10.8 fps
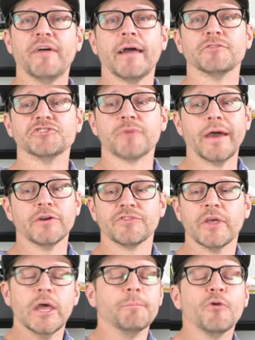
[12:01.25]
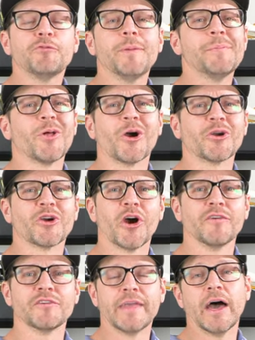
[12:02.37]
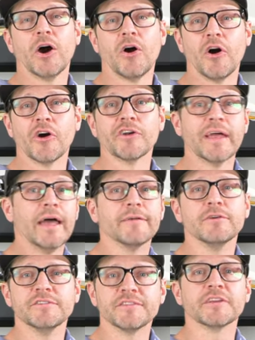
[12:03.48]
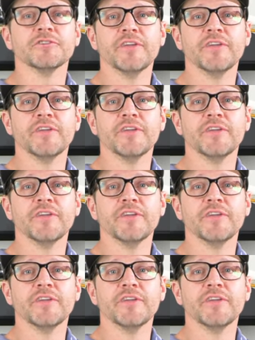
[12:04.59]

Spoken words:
average riders. Most people aren't carving that hard every single